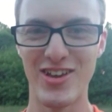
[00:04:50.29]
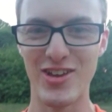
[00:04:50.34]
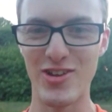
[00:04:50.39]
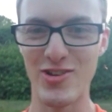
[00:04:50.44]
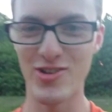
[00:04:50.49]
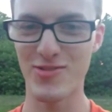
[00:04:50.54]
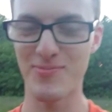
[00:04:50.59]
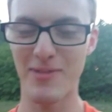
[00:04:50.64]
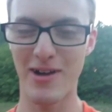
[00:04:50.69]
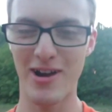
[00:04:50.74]
you
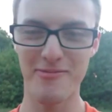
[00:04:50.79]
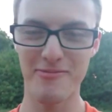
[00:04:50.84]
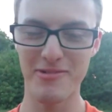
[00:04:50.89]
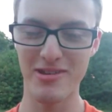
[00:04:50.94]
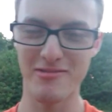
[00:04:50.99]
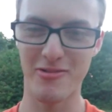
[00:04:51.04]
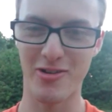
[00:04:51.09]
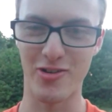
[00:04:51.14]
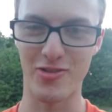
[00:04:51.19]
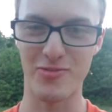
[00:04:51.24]
inspire me the
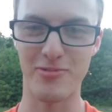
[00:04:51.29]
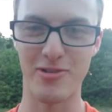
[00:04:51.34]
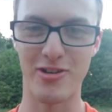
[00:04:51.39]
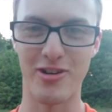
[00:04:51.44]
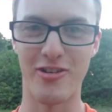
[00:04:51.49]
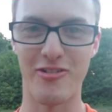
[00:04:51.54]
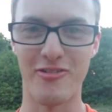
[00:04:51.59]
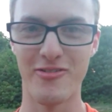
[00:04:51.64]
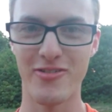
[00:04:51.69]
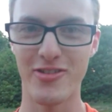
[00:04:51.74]
most,
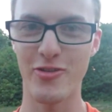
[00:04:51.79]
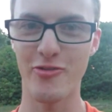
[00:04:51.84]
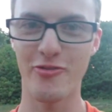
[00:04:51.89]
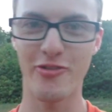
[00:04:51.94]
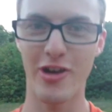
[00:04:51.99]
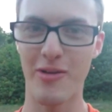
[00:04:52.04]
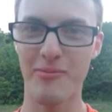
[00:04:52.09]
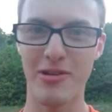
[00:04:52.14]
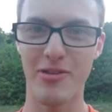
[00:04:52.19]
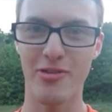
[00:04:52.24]
bro. You've
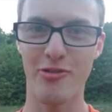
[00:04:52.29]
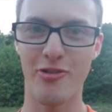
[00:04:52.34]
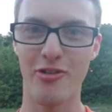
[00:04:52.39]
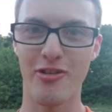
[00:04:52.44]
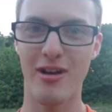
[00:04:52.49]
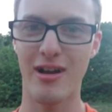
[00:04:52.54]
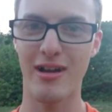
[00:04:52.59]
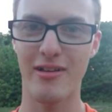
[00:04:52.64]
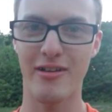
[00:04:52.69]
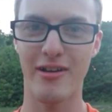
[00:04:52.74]
helped me through a
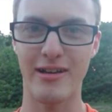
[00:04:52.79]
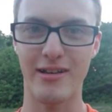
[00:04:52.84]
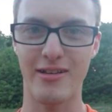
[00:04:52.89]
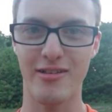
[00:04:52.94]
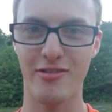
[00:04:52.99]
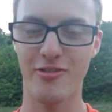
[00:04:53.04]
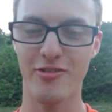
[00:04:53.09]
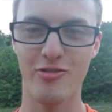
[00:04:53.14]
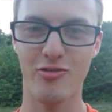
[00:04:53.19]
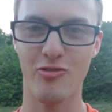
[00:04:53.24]
lot of like
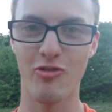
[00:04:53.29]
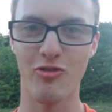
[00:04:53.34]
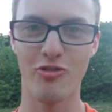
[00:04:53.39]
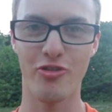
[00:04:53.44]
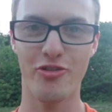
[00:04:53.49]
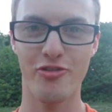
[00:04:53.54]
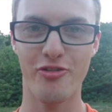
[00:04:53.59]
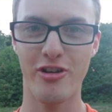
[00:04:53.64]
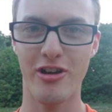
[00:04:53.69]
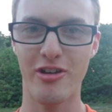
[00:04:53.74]
school
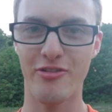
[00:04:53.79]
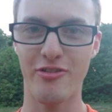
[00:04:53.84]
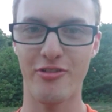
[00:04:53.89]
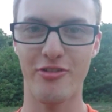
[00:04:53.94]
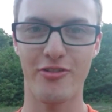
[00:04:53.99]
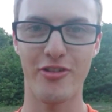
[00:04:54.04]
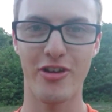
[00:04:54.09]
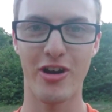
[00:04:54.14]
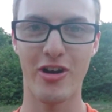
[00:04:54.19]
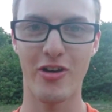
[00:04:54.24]
stress and
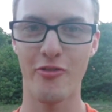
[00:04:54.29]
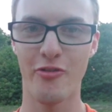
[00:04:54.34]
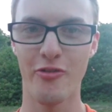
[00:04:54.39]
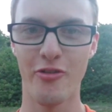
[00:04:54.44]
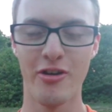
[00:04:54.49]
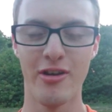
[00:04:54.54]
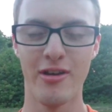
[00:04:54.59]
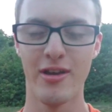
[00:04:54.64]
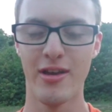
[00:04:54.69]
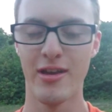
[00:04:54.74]
stuff.
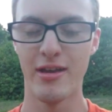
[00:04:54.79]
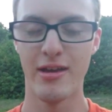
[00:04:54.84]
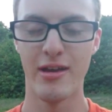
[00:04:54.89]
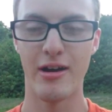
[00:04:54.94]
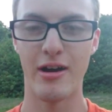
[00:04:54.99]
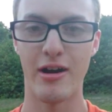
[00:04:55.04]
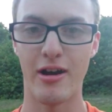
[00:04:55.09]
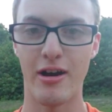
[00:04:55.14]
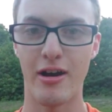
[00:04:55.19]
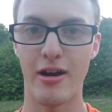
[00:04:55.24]

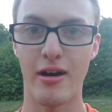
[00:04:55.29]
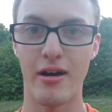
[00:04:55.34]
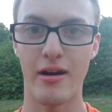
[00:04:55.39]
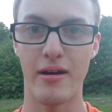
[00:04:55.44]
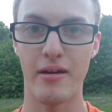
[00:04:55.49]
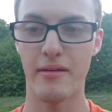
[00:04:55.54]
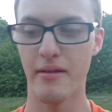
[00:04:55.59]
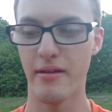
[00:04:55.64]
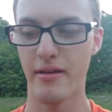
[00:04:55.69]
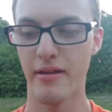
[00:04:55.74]
Uh,
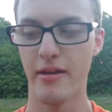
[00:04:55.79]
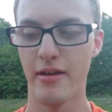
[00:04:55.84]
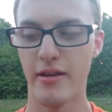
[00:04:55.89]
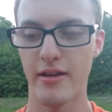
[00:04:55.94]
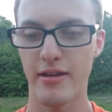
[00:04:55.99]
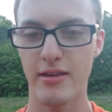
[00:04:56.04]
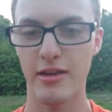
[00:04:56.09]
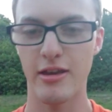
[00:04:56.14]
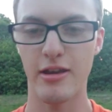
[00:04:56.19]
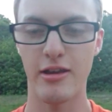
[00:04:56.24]

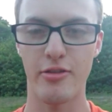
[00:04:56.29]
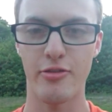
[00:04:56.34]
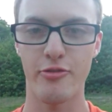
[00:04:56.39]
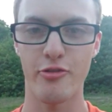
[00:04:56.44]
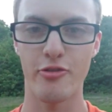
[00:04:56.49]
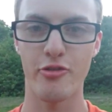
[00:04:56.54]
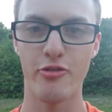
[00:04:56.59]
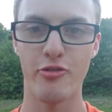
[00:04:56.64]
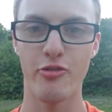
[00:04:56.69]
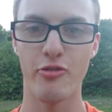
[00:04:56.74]
getting
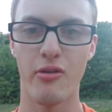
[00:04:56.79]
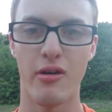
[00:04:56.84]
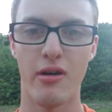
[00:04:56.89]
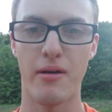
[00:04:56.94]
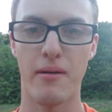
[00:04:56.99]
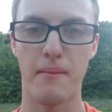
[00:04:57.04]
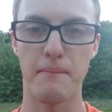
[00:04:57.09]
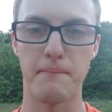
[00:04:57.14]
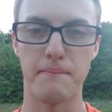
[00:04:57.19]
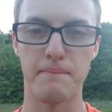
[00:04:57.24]
through,
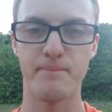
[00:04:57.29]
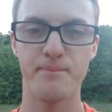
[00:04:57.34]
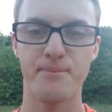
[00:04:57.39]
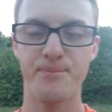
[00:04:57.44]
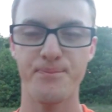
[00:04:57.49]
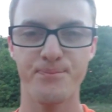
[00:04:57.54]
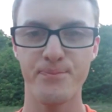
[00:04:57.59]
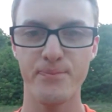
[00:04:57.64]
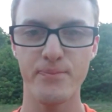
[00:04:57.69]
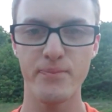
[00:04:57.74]
um,
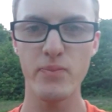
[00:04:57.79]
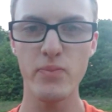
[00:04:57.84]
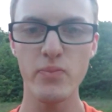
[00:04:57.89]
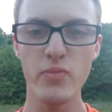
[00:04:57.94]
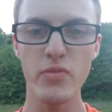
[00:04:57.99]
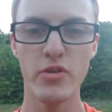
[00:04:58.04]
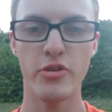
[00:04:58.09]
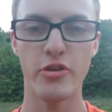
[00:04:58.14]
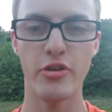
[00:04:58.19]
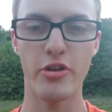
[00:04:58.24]

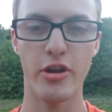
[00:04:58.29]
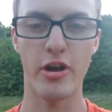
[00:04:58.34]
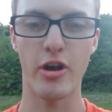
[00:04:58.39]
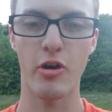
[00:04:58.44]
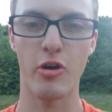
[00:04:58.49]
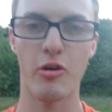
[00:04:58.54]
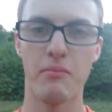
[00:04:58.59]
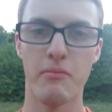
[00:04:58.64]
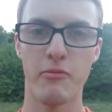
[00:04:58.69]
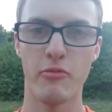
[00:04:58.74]
you
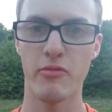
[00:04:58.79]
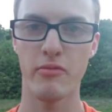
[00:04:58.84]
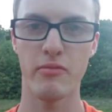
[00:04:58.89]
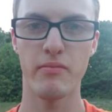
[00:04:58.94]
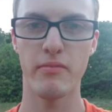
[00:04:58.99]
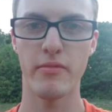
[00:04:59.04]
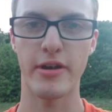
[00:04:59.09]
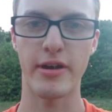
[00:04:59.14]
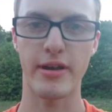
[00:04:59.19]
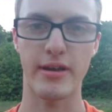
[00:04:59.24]
know,
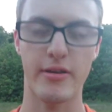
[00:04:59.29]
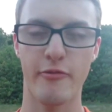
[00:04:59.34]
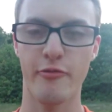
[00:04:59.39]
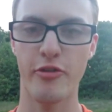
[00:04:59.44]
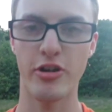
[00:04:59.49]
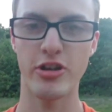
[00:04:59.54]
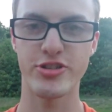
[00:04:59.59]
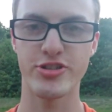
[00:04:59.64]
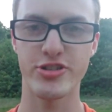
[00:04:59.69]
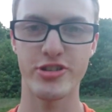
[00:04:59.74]
like
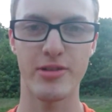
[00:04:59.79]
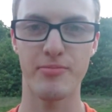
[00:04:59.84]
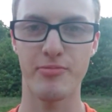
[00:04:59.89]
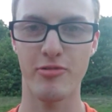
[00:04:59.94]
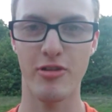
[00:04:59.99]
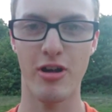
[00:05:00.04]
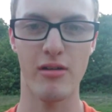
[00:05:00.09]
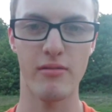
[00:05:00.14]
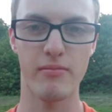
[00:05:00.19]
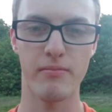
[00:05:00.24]
friendship
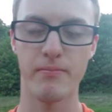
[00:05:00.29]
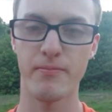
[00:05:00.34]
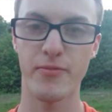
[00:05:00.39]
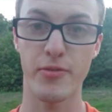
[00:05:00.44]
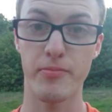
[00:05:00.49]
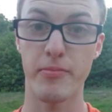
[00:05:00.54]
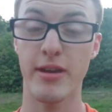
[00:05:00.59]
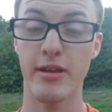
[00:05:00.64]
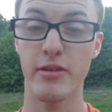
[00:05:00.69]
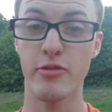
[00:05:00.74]
problems,
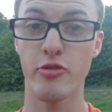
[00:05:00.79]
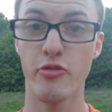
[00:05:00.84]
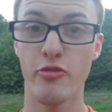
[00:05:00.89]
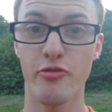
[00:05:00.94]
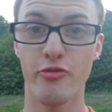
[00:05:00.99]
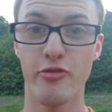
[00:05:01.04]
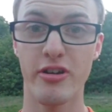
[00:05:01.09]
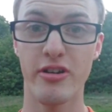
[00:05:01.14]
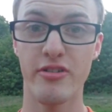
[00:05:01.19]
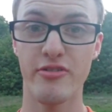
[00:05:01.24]
making new
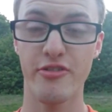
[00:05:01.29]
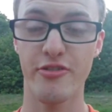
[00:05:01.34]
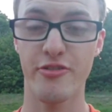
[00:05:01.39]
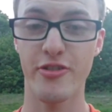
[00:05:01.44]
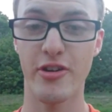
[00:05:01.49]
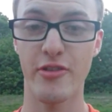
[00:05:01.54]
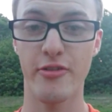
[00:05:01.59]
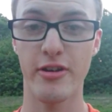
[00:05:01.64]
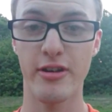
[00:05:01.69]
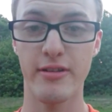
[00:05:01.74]
friends and
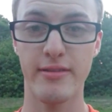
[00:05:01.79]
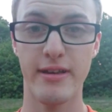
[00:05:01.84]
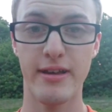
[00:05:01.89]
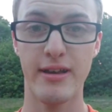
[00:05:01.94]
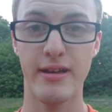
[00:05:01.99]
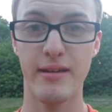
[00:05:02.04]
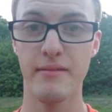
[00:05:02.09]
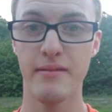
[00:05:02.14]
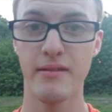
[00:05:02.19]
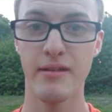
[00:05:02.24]
stuff like that.
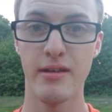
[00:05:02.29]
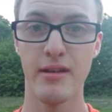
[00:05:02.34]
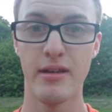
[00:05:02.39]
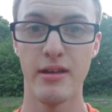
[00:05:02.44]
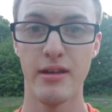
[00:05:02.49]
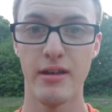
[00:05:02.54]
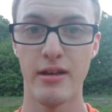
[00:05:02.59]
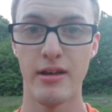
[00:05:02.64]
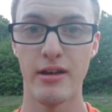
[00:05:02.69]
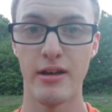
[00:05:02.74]

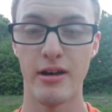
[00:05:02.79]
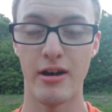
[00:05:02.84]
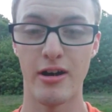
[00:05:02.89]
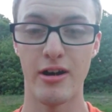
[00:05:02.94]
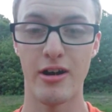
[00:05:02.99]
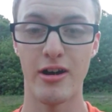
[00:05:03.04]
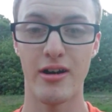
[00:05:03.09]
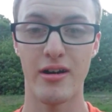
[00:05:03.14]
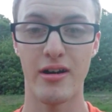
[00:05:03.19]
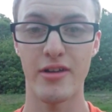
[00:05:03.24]

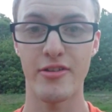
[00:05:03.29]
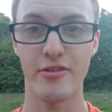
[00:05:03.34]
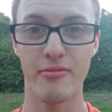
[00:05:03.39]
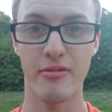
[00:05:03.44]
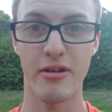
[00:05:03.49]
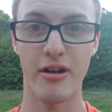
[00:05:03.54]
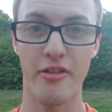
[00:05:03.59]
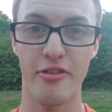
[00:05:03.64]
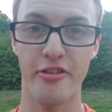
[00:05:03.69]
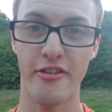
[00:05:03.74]
Uh, I just
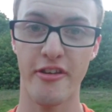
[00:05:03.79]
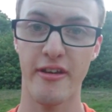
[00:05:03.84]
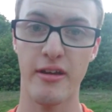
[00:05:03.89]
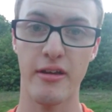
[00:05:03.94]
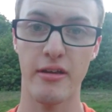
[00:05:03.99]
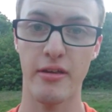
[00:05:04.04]
want to say